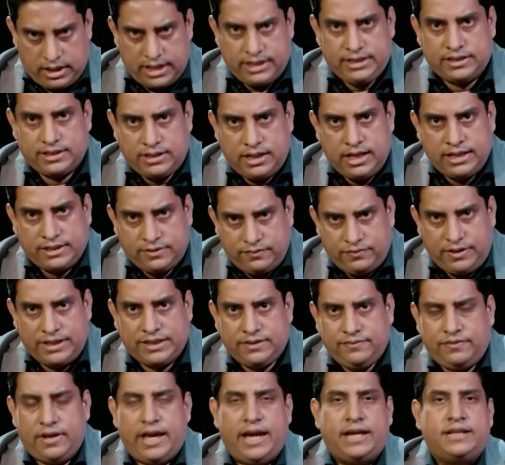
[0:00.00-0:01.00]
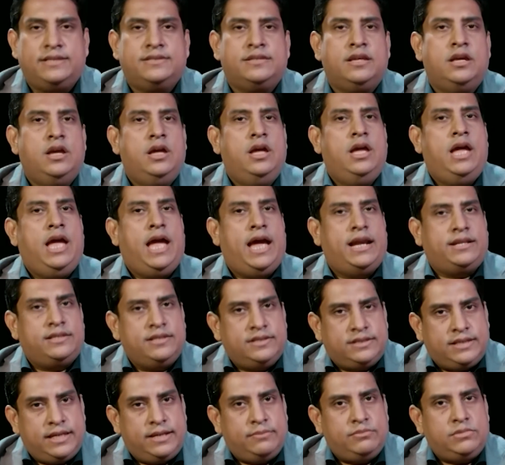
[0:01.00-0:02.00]
Let's face facts. At
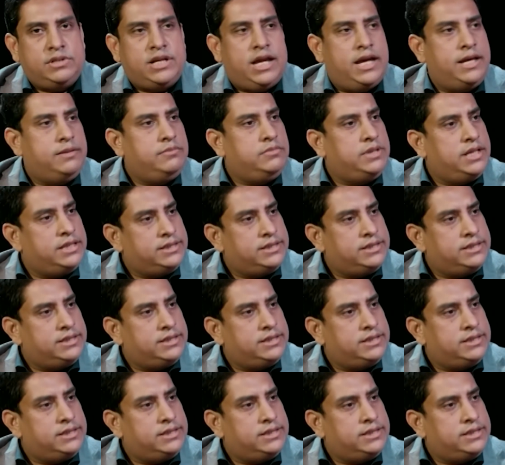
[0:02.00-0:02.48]
the same time,